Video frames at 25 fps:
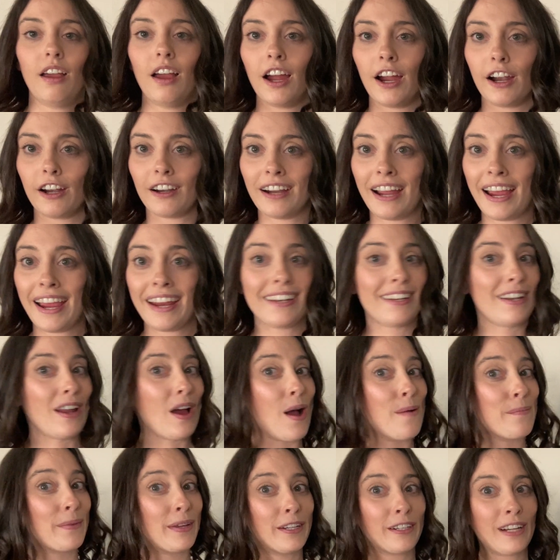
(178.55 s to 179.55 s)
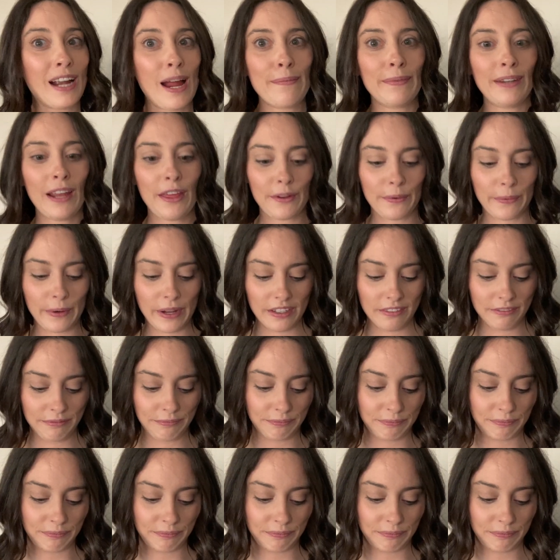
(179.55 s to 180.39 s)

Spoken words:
All right, now I'm gonna grab another one.